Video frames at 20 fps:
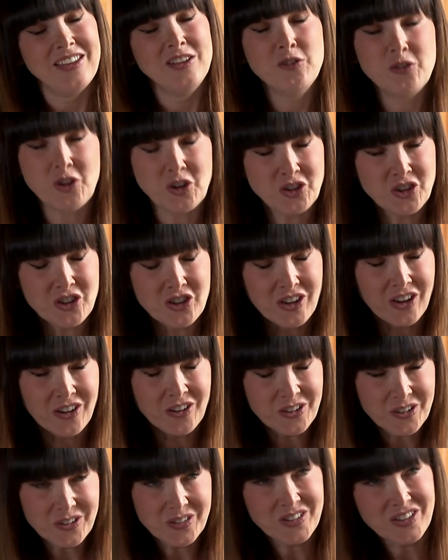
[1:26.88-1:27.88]
You've got two
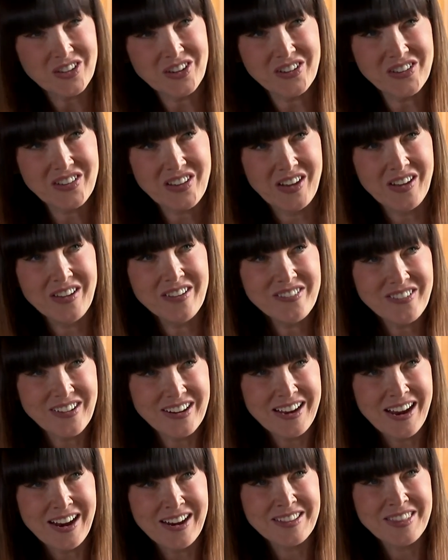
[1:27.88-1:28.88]
girls yourself.
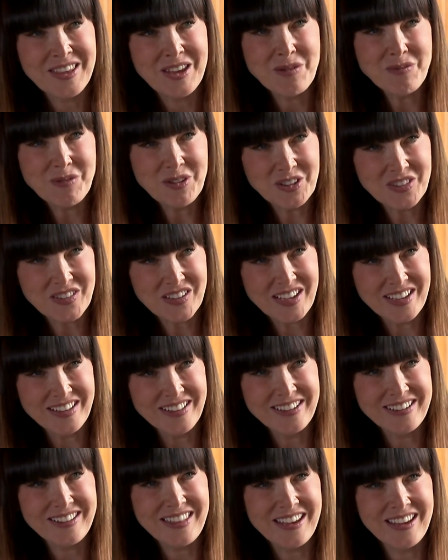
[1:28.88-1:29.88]
Are they
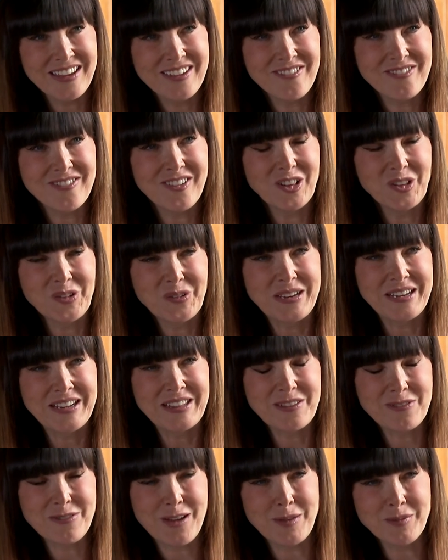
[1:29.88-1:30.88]
musical? Are they following
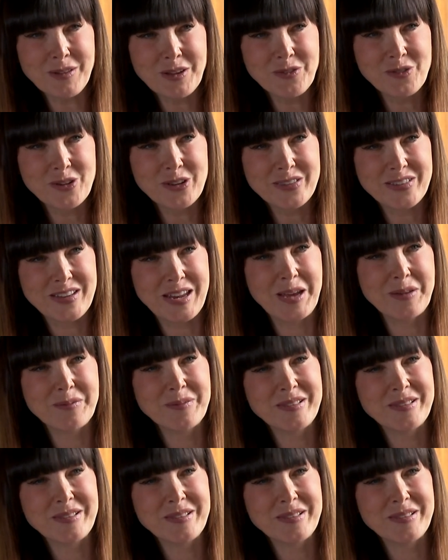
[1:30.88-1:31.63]
in the family footsteps?